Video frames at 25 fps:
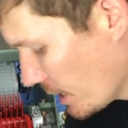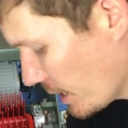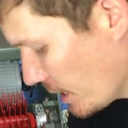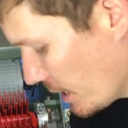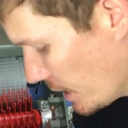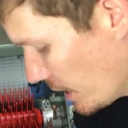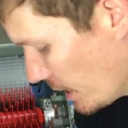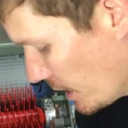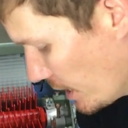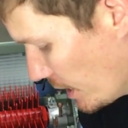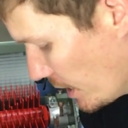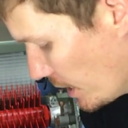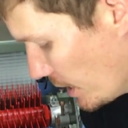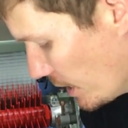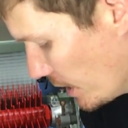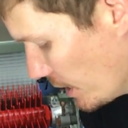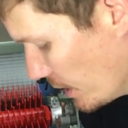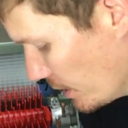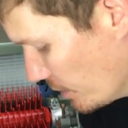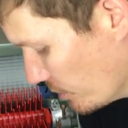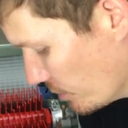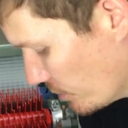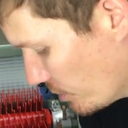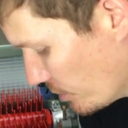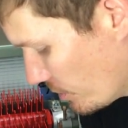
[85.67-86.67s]

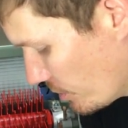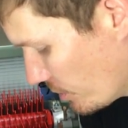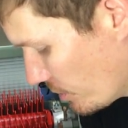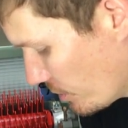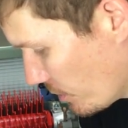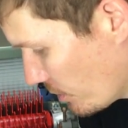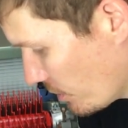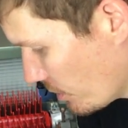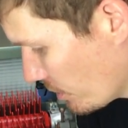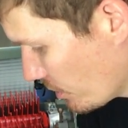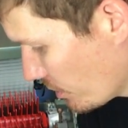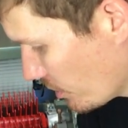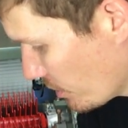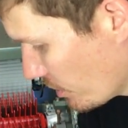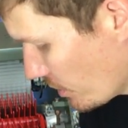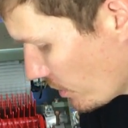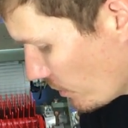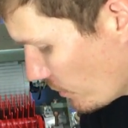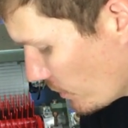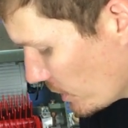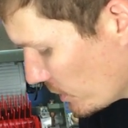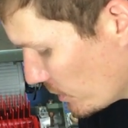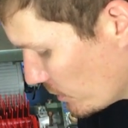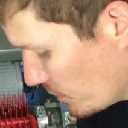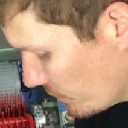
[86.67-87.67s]
And
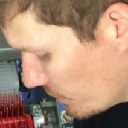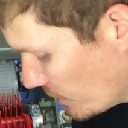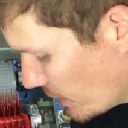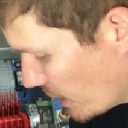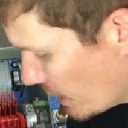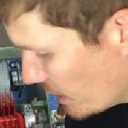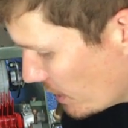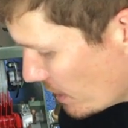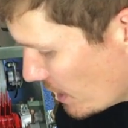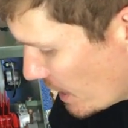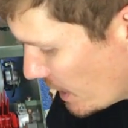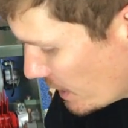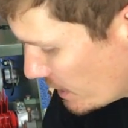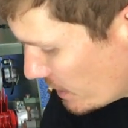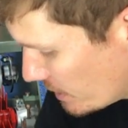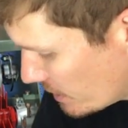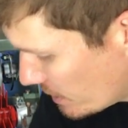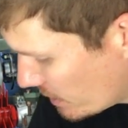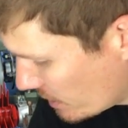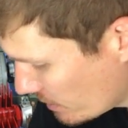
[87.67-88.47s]
once we've done that,